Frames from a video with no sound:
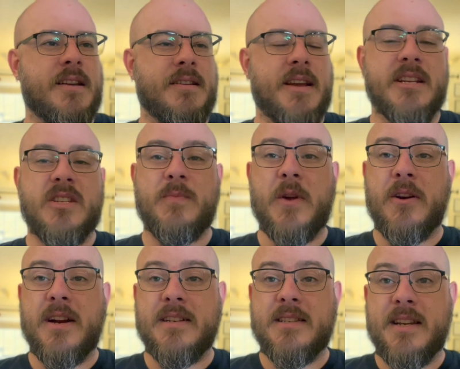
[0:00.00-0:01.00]

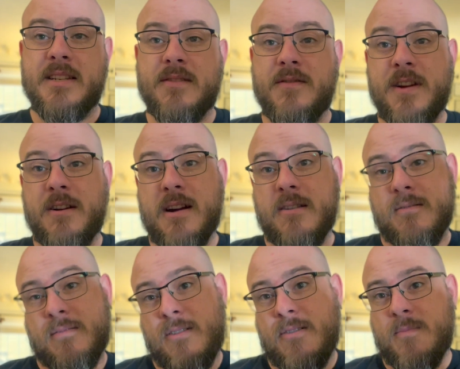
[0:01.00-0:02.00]
experience things and figure out,
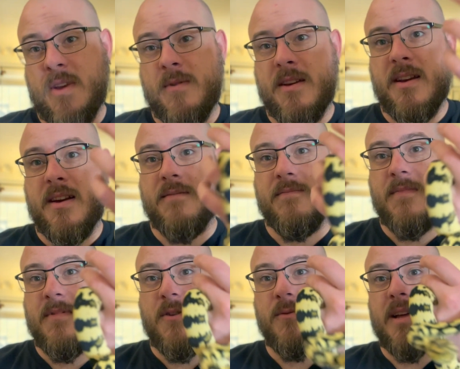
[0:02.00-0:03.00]
oh, maybe I
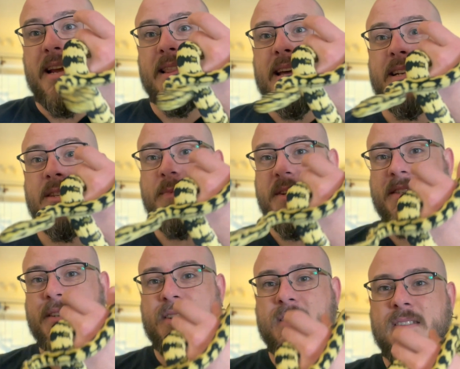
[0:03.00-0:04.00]
don't like that
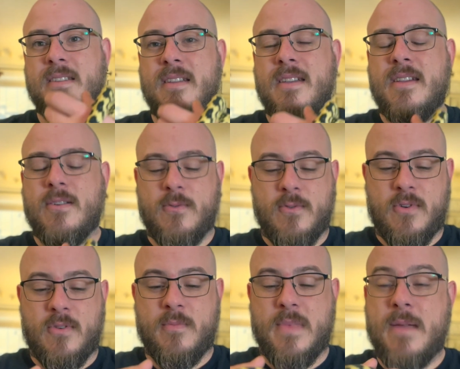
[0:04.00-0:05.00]
species,
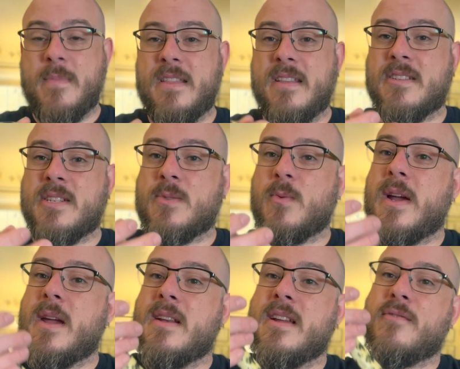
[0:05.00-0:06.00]
or maybe this is
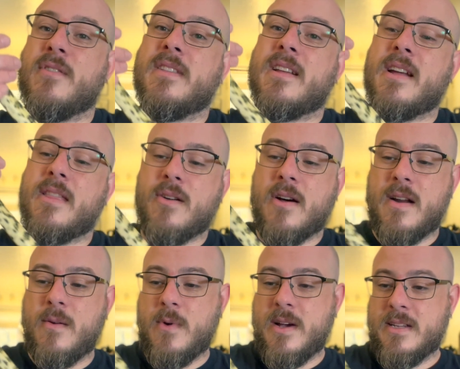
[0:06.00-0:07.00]
way different than I thought
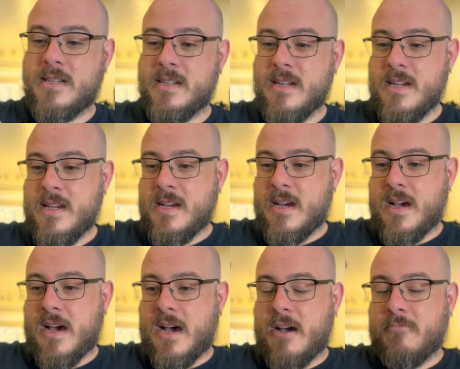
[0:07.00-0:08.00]
it was.
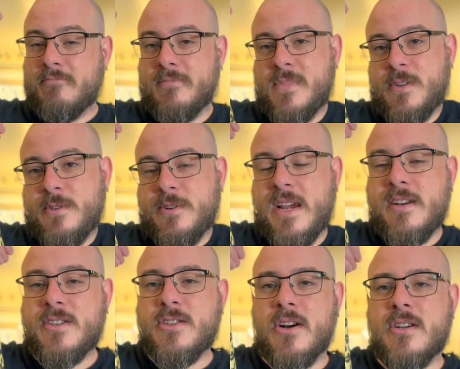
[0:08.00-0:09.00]
So it's okay to
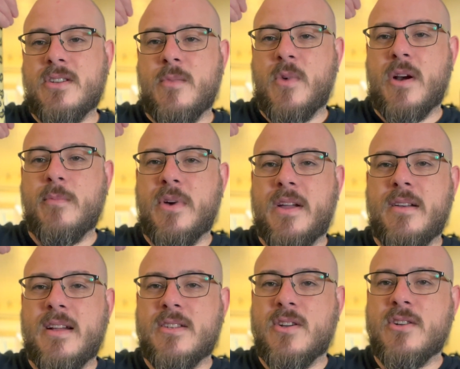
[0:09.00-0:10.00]
start somewhere, but
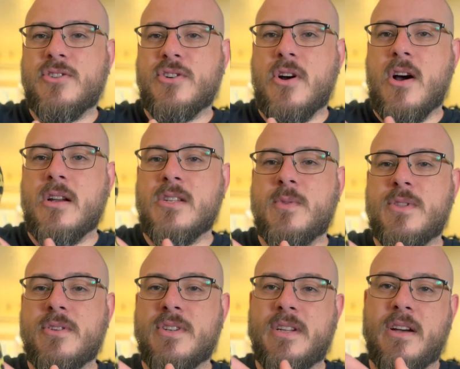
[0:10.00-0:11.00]
as long as you're honest with
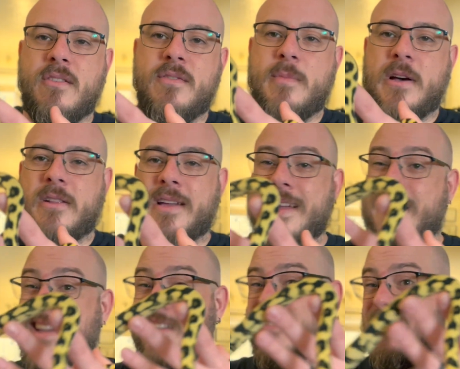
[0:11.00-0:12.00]
yourself about like,
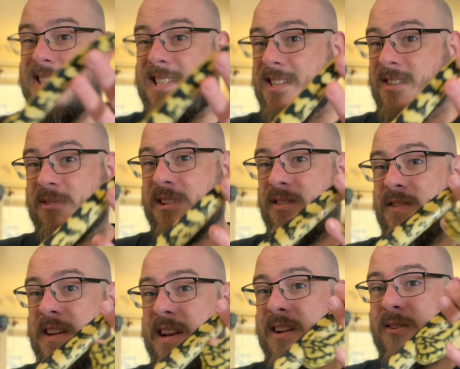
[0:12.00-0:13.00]
hey, this isn't really
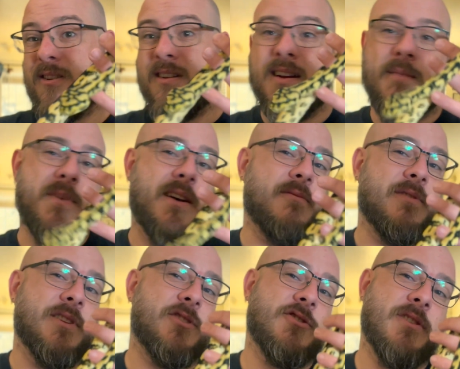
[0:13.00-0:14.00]
fitting, or I'm not
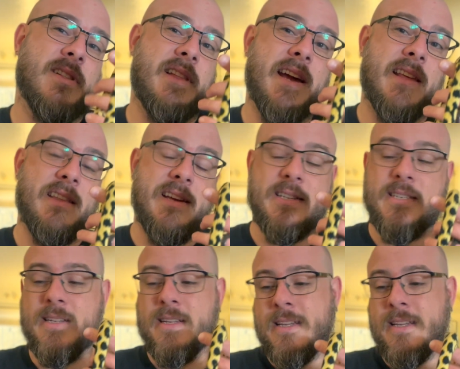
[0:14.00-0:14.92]
really sure I like this,